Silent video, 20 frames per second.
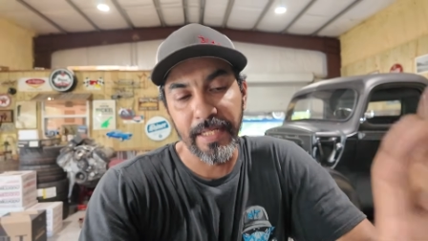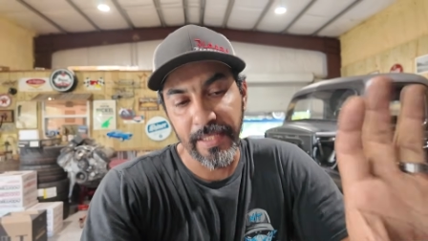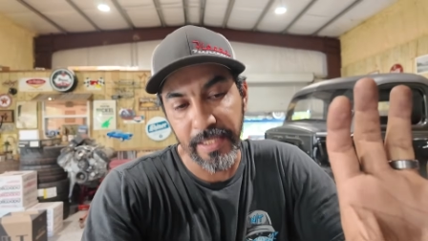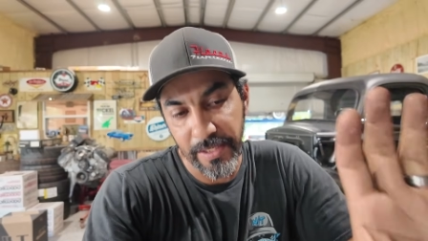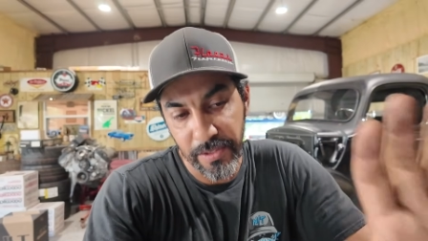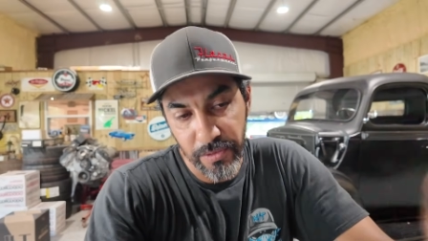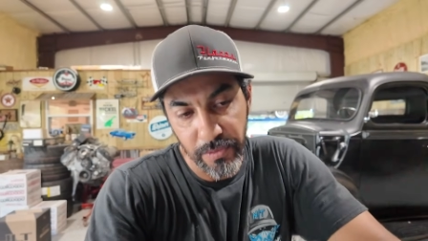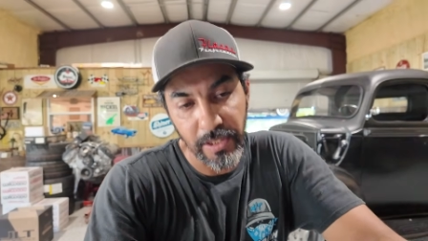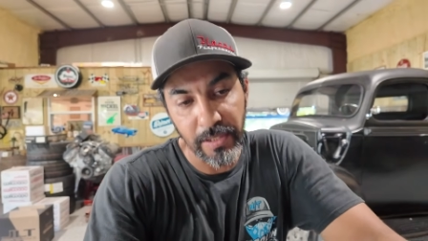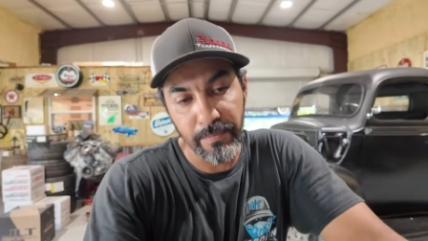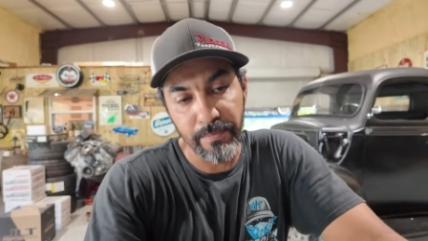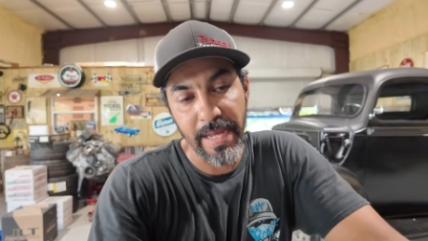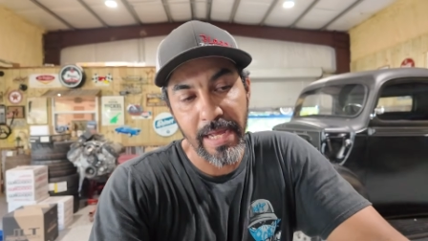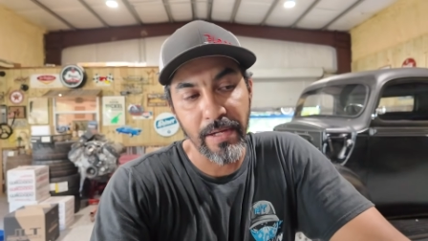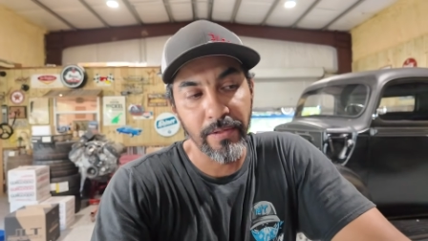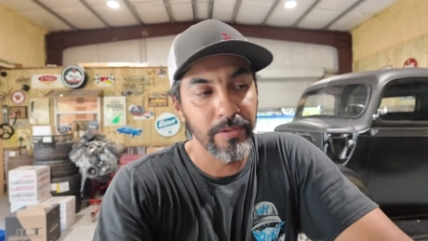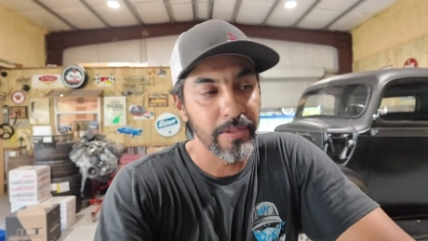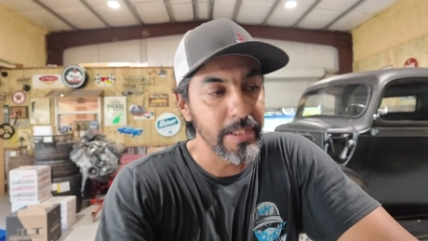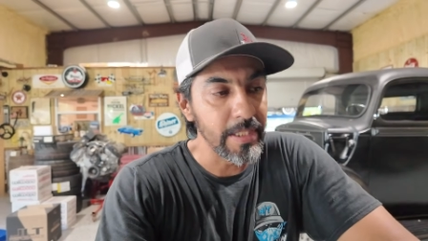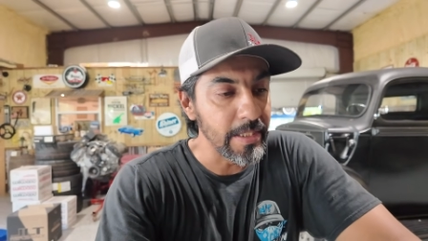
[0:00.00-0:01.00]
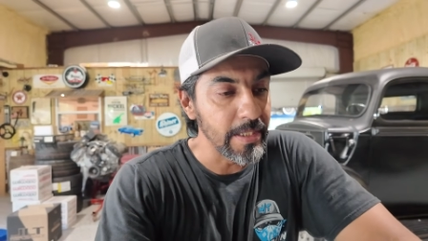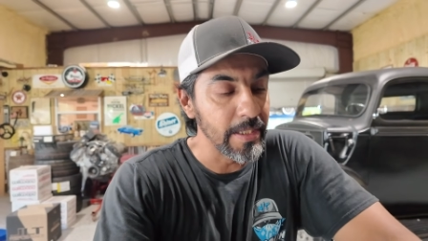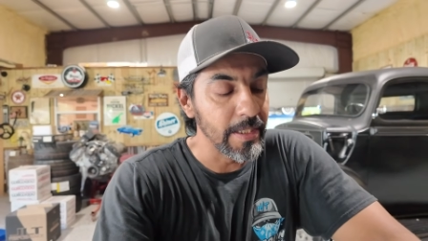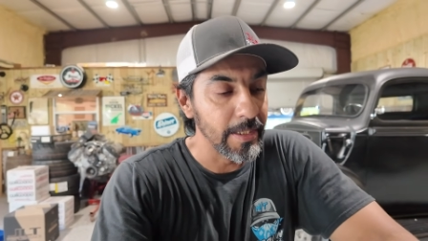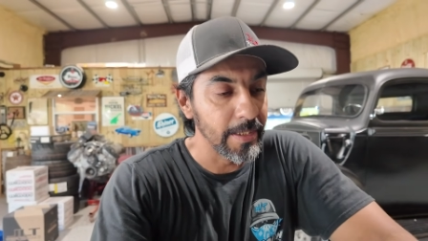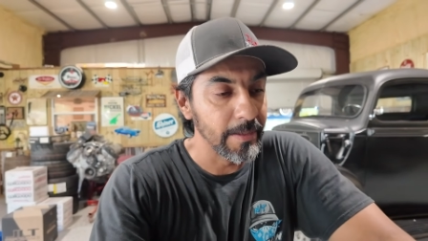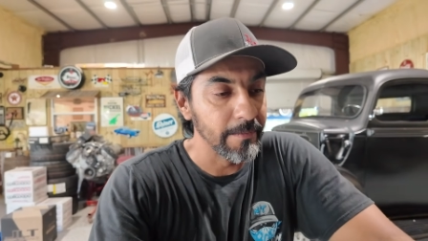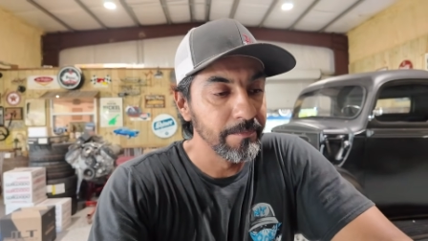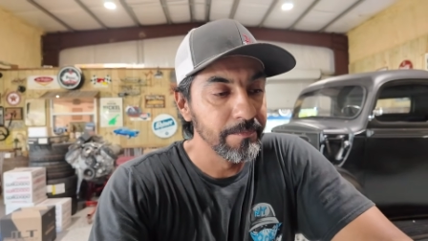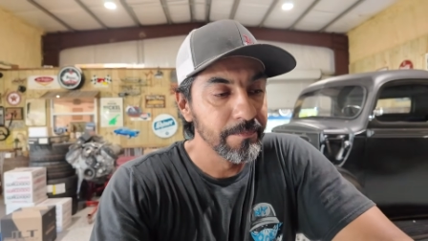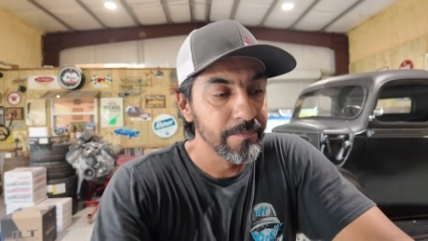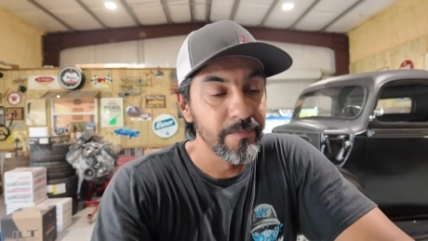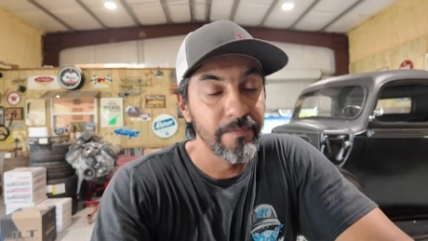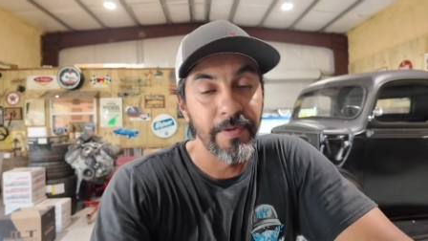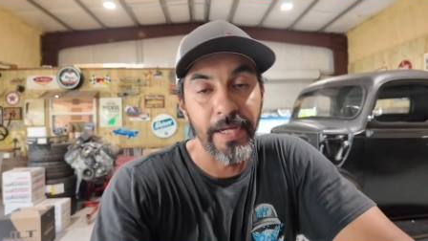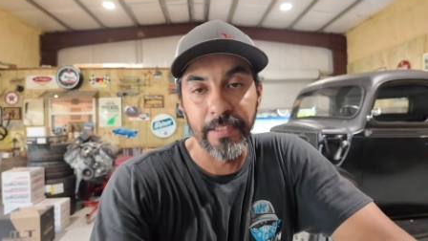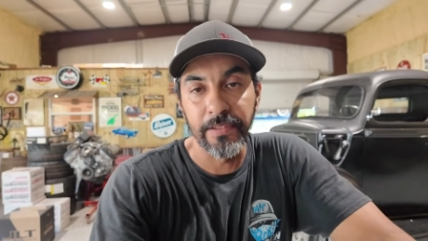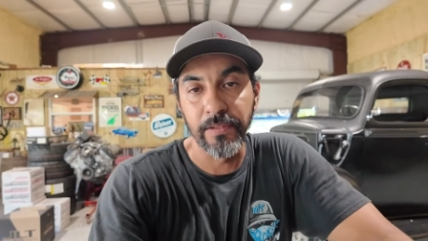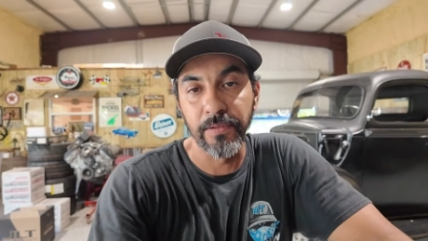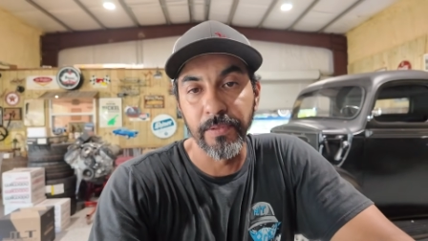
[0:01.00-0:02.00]
and then you can mount the
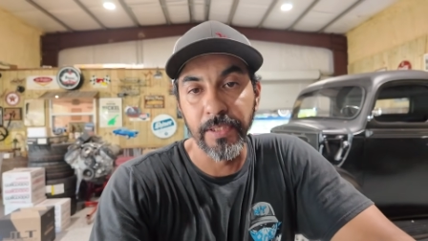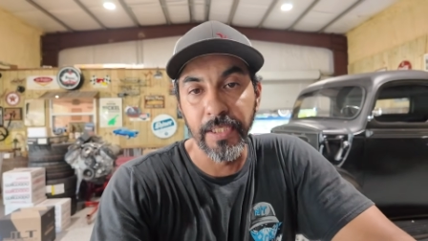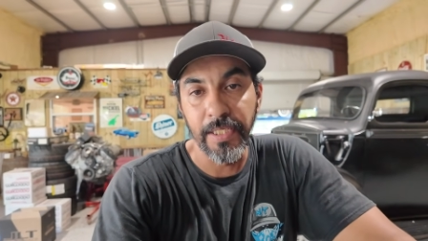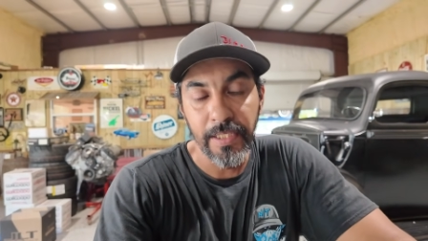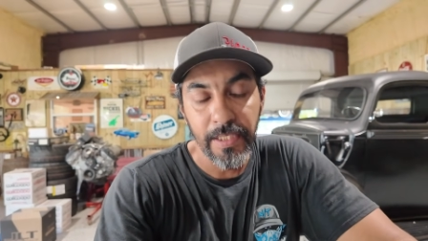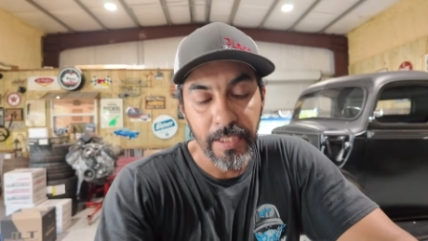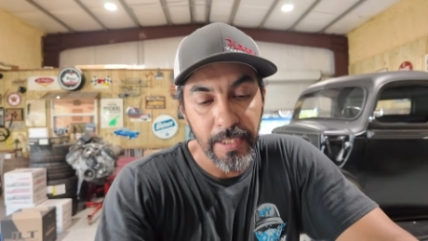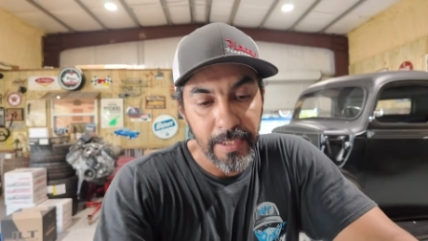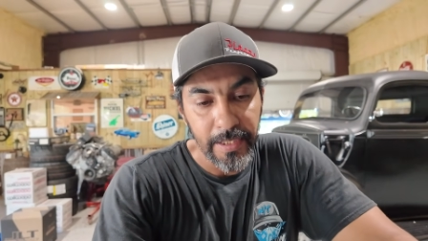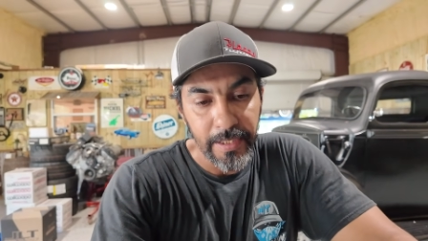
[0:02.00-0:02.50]
factory